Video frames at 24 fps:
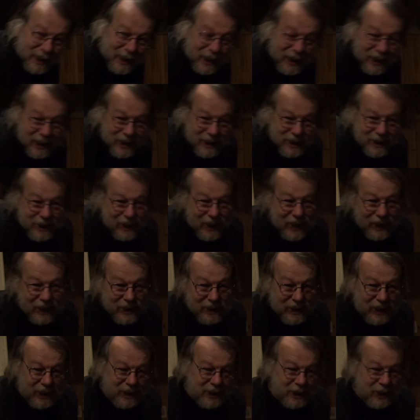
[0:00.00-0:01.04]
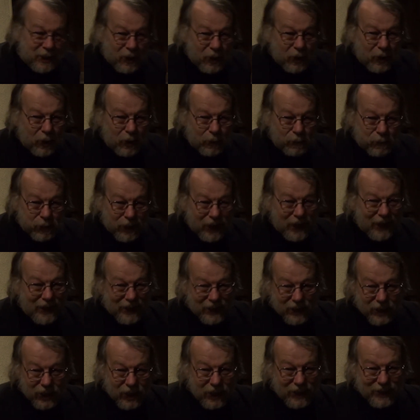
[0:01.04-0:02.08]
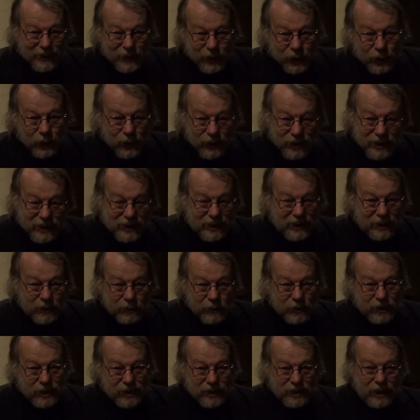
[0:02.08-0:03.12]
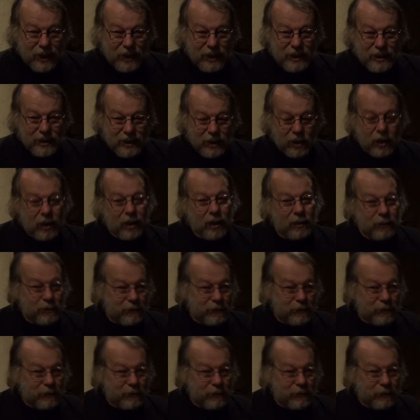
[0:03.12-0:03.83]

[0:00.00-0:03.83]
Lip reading: And you know, the whole planet got nuked and it was like, oh,